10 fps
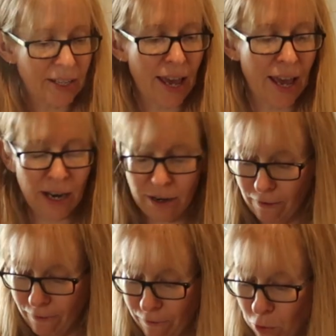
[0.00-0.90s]
to add
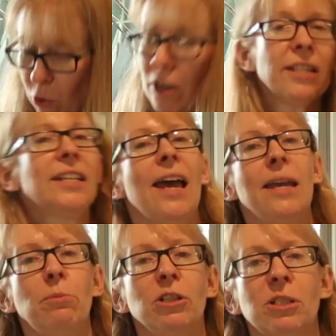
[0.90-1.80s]
4
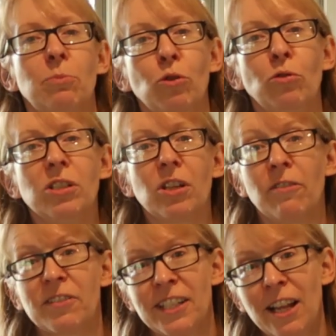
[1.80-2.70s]
tablespoons
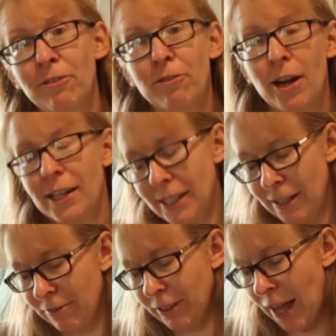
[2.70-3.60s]
of
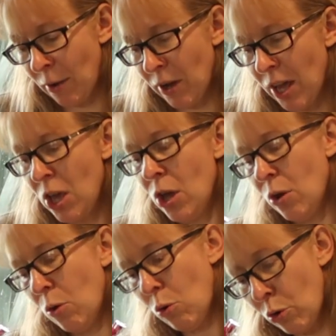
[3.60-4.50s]
self-raising flour,
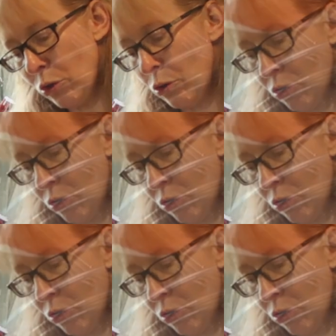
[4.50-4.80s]
or you